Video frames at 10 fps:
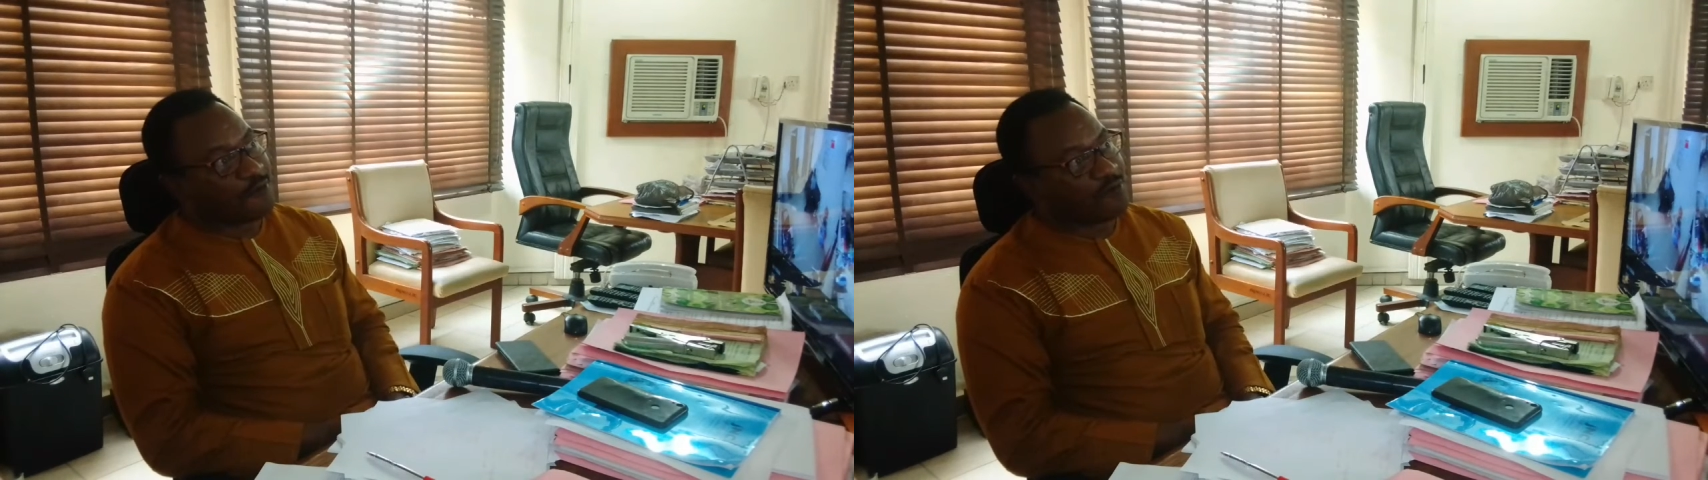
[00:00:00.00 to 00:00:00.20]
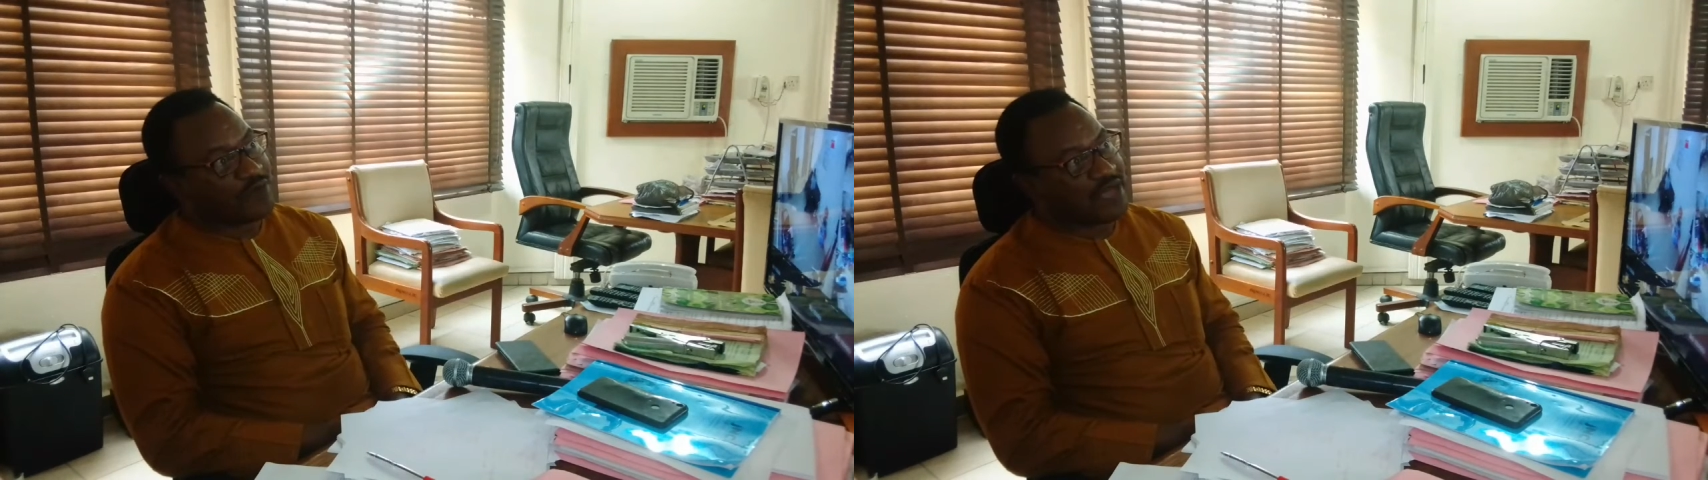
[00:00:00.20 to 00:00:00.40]

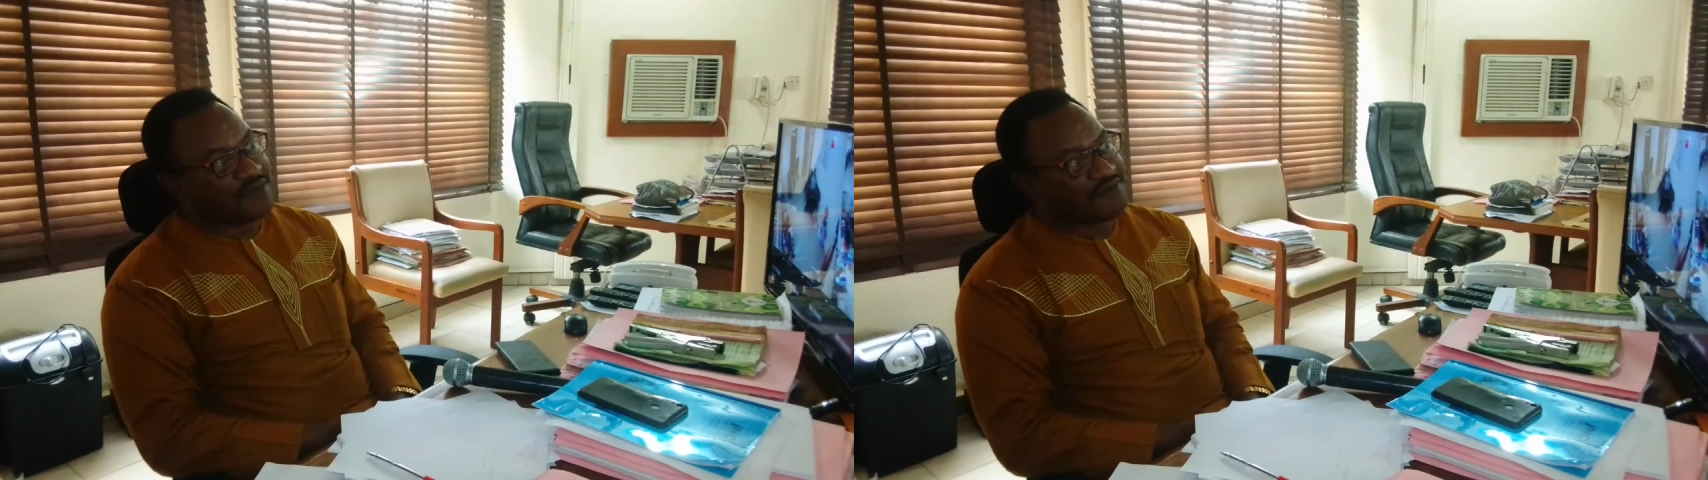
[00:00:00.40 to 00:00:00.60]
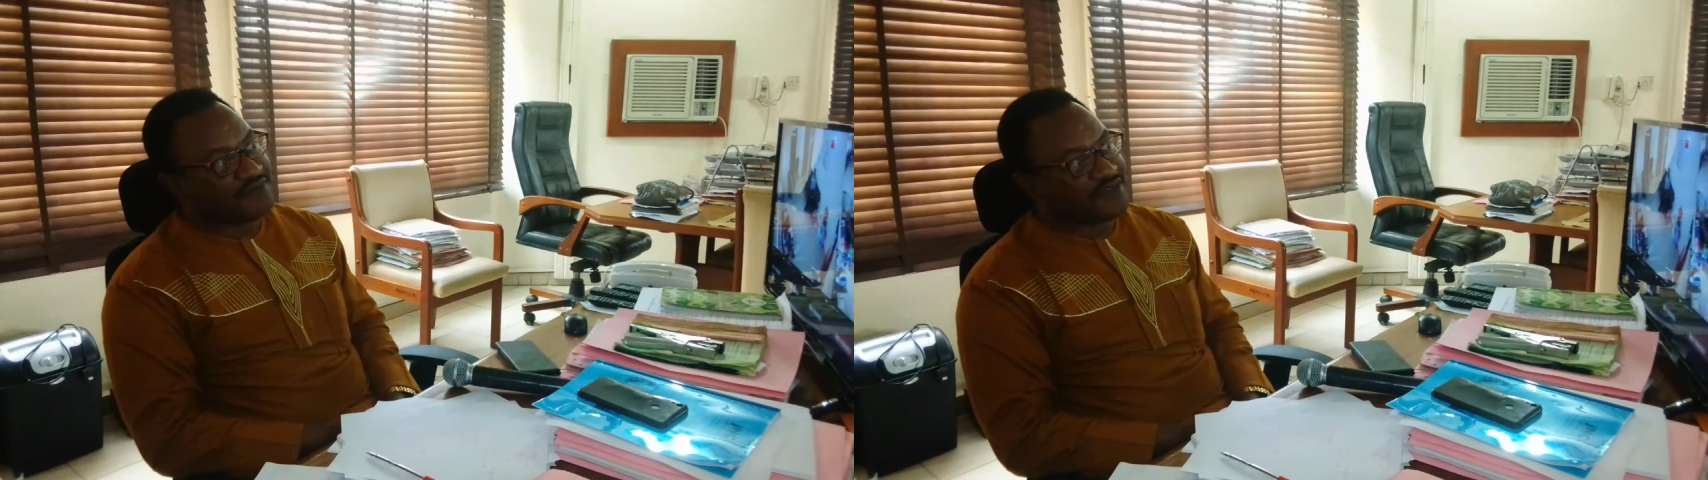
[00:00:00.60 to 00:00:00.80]

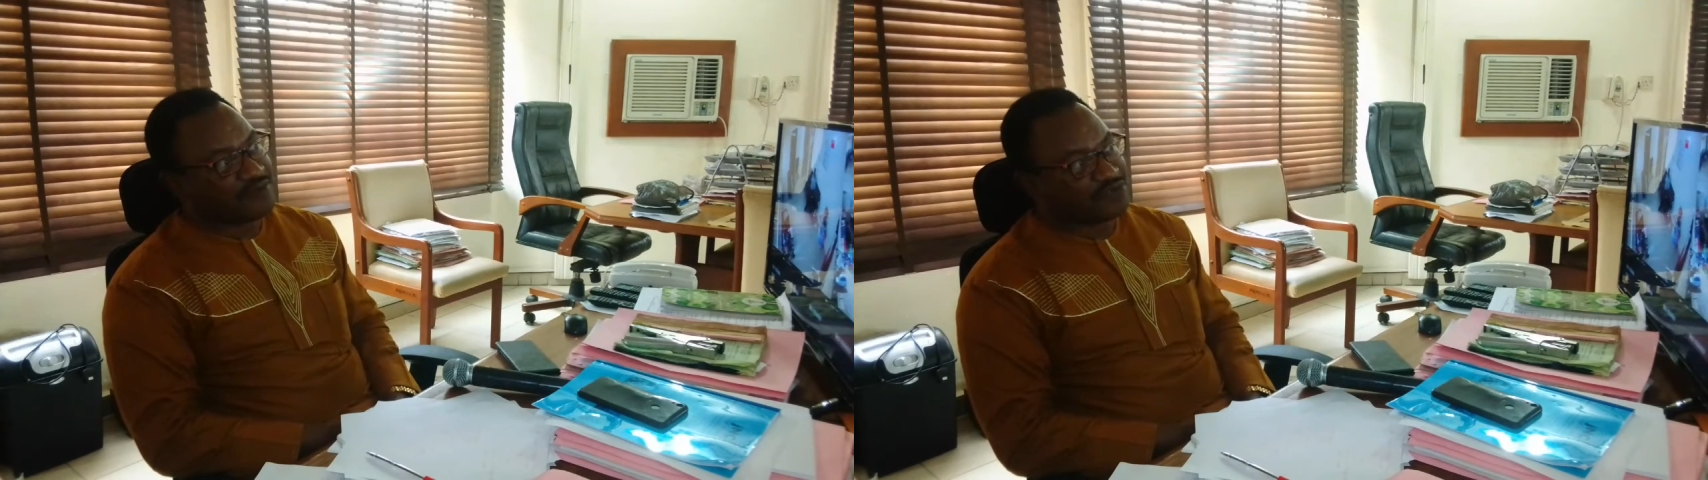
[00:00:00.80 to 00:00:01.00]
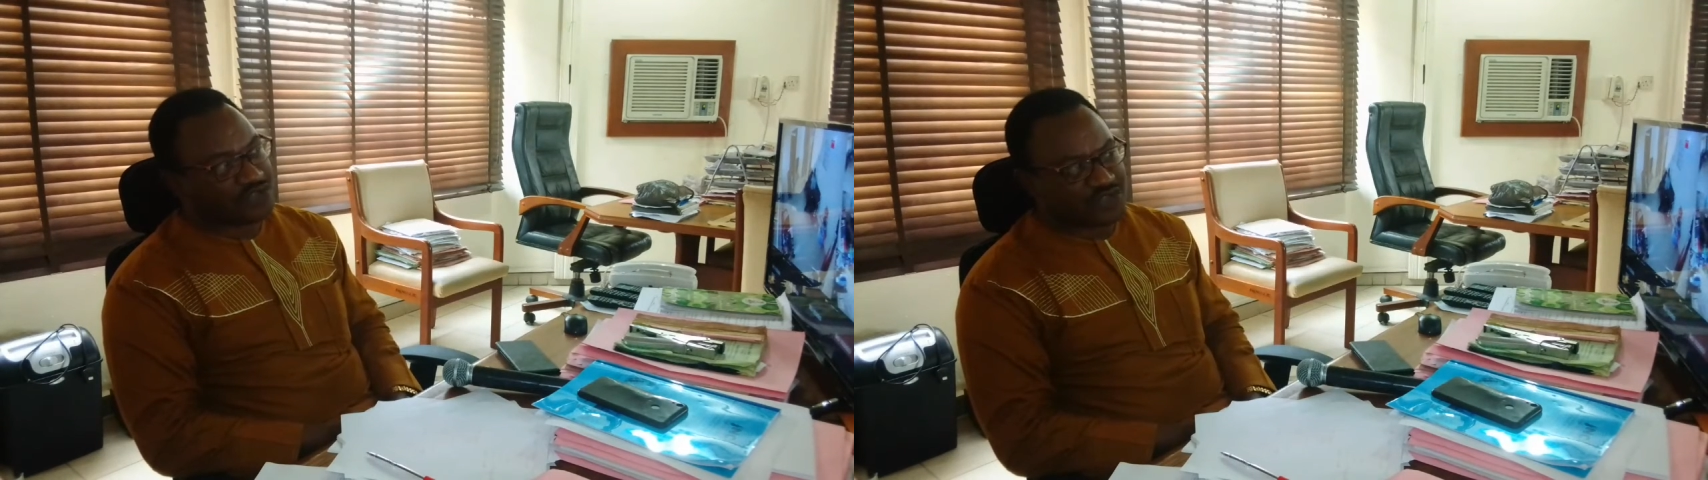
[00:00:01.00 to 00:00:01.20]
we just